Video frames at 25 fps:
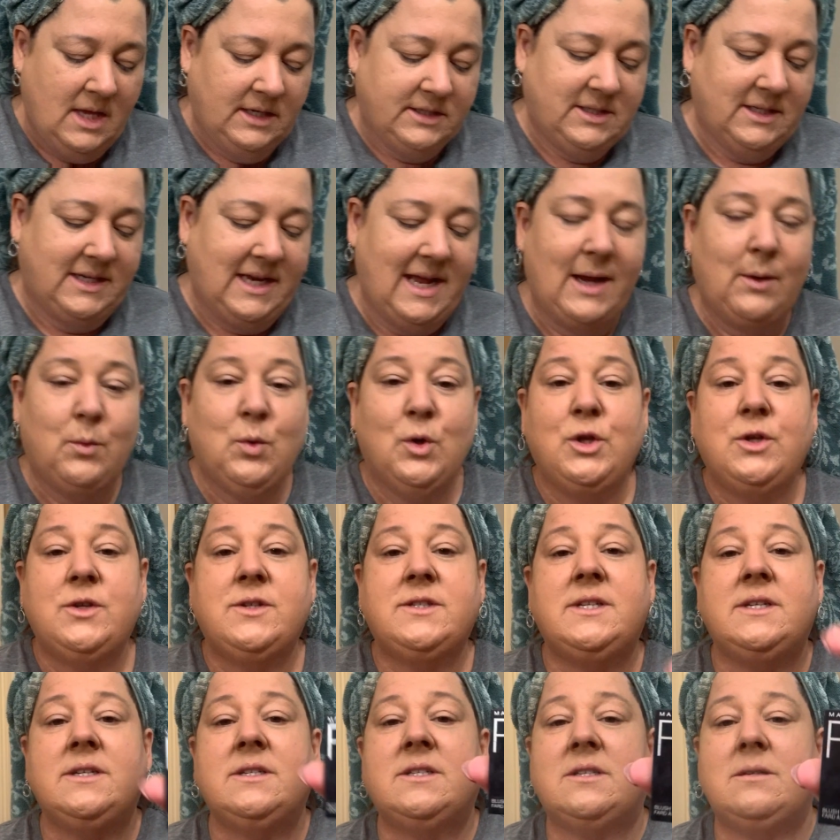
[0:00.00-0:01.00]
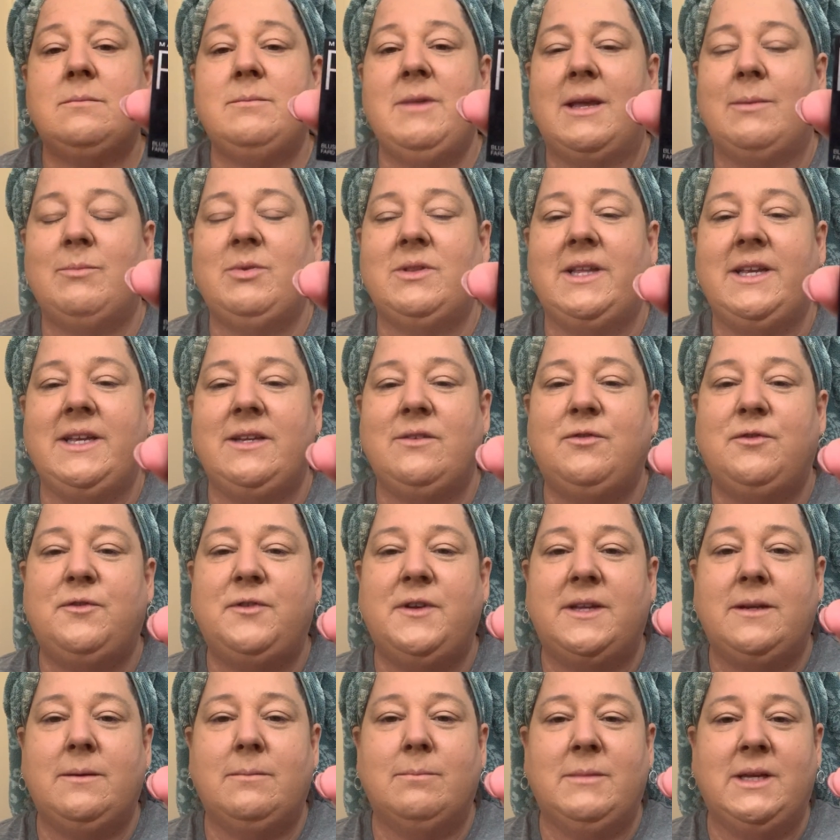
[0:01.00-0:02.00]
Today we're using some Maybelline
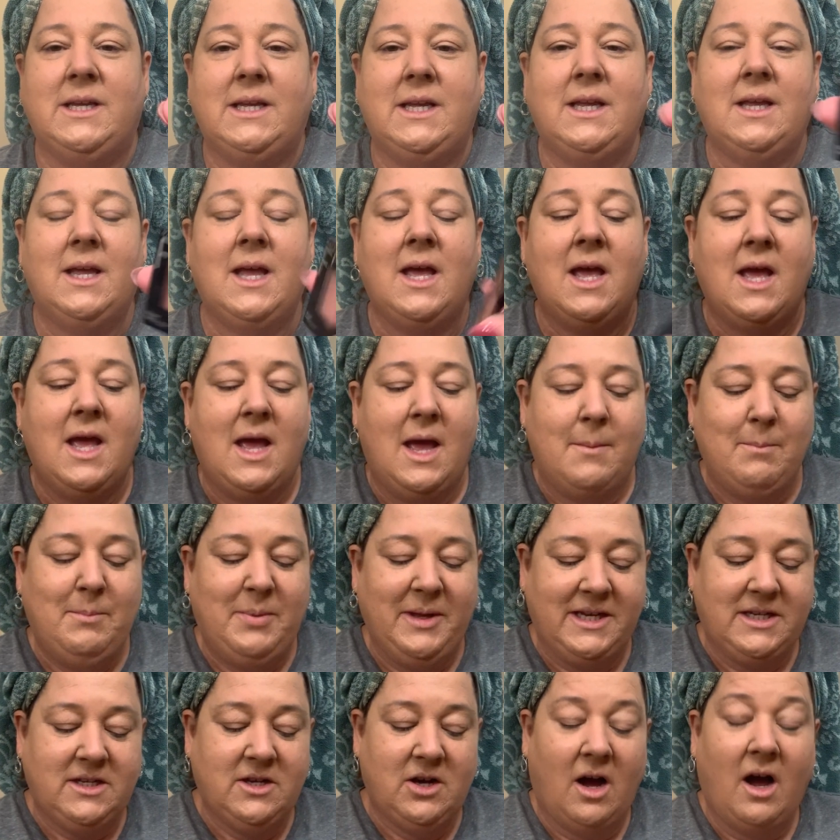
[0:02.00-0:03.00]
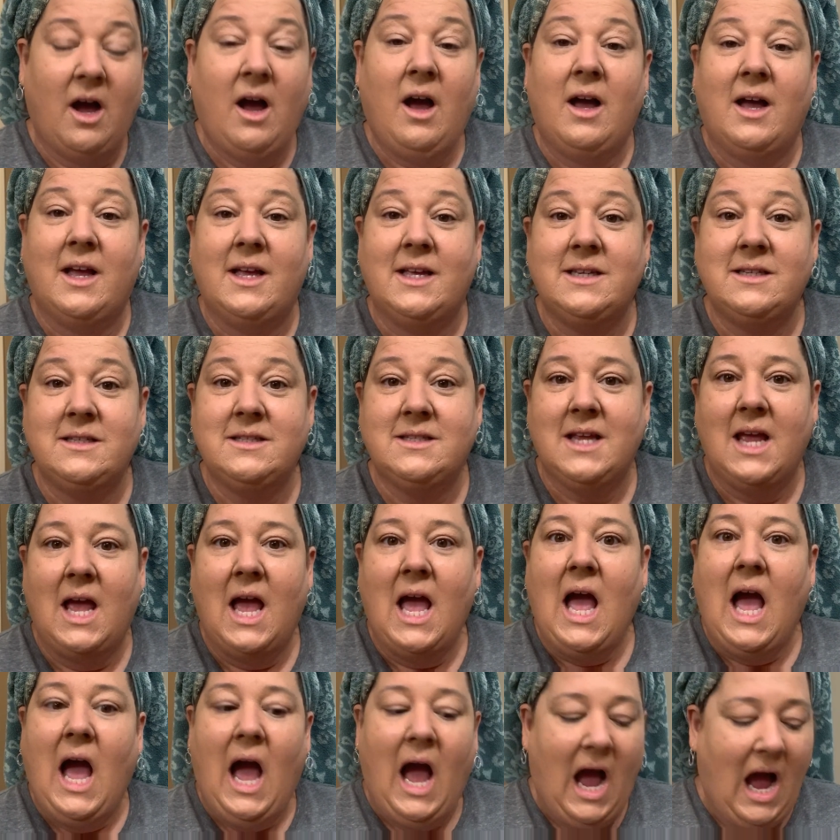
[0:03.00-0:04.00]
Fit Me because
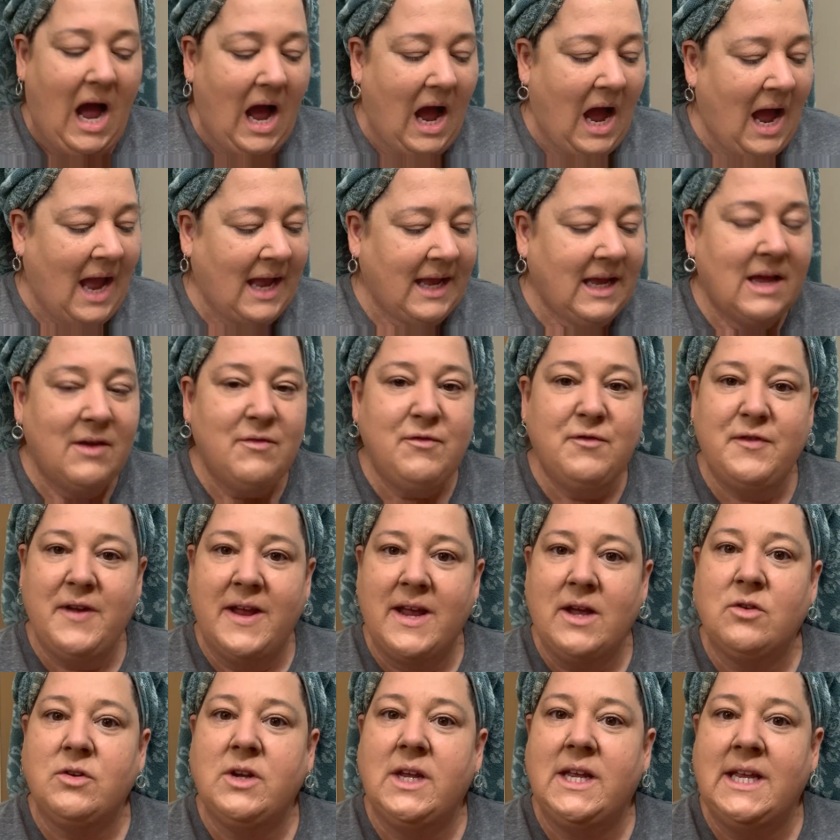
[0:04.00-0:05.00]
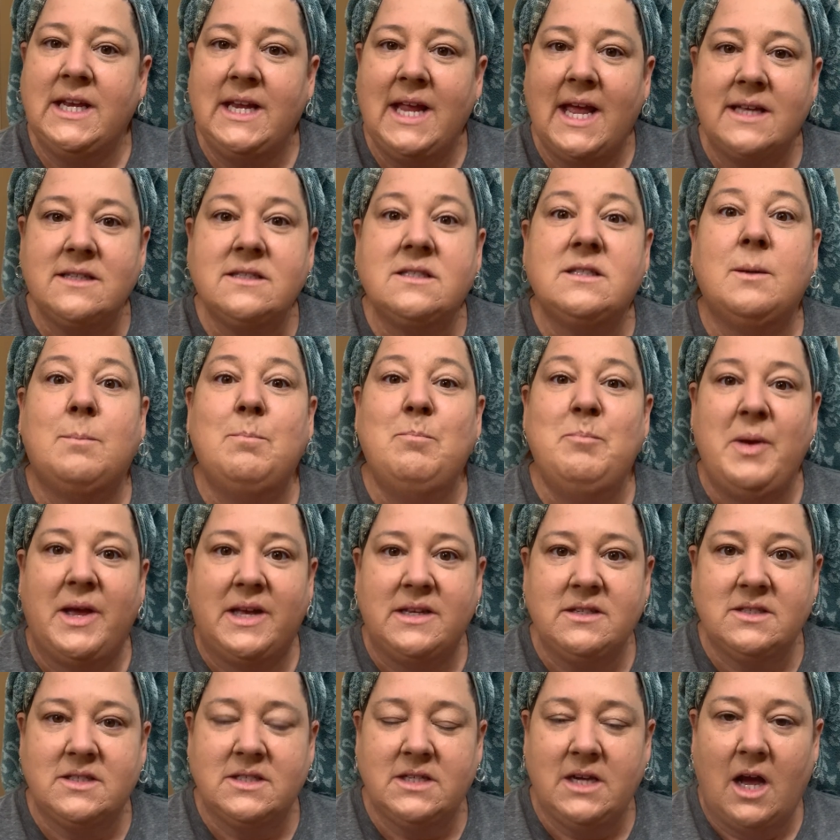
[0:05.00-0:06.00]
I have found it has the
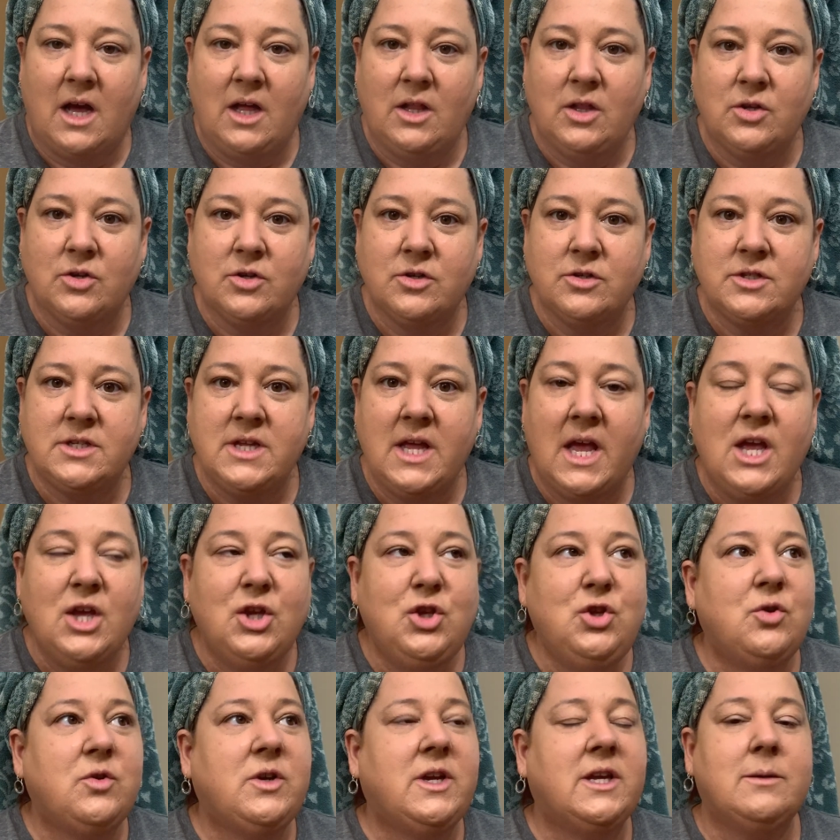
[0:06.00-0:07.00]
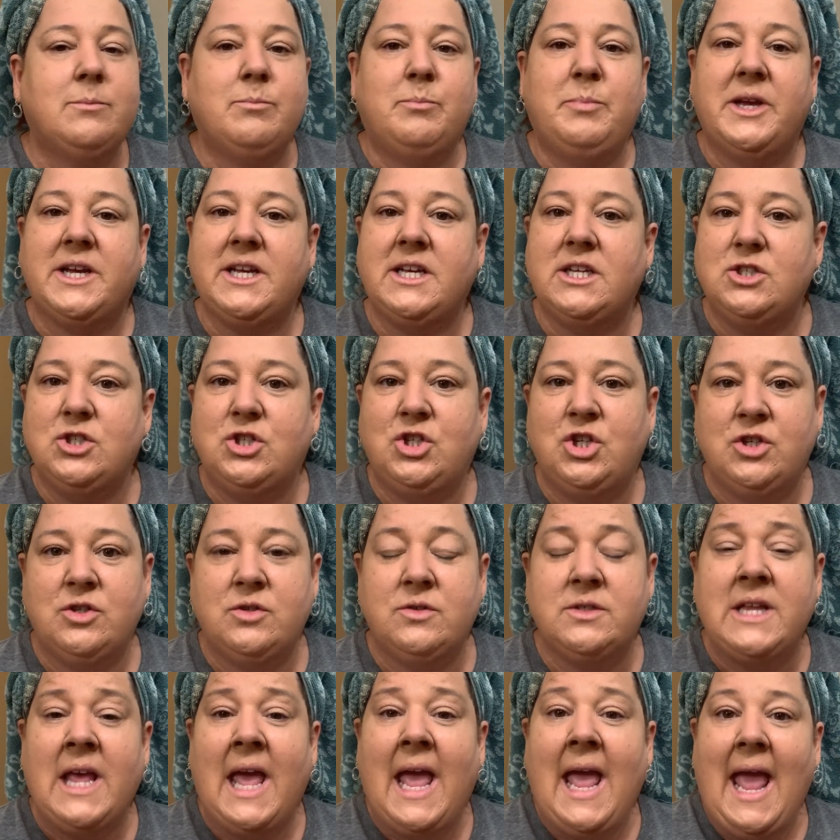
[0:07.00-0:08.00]
best colors. You can pick and
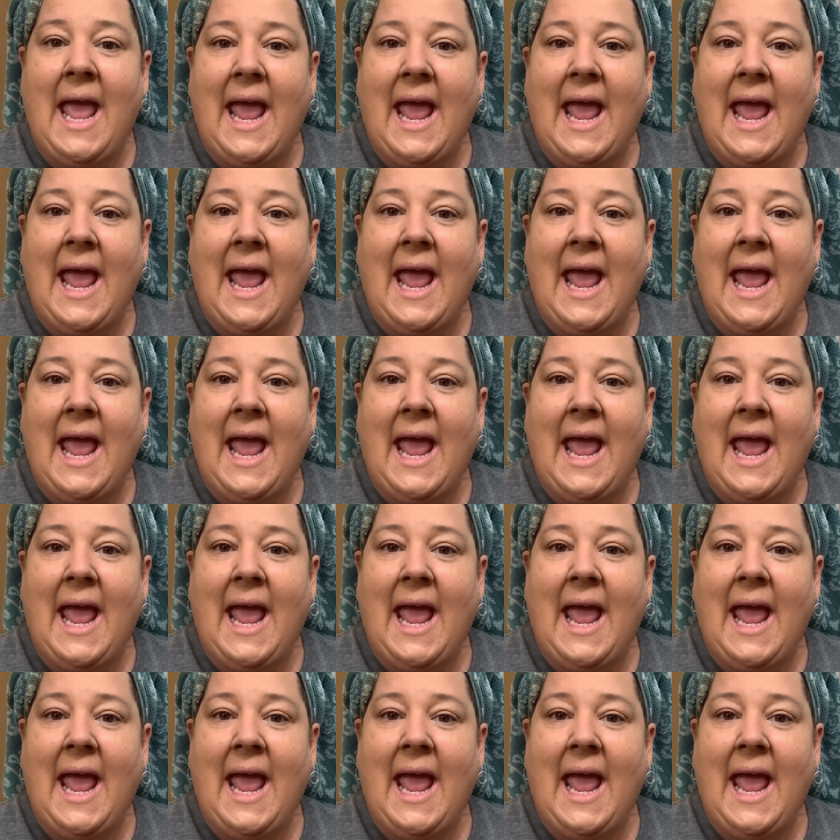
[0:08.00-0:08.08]
choose.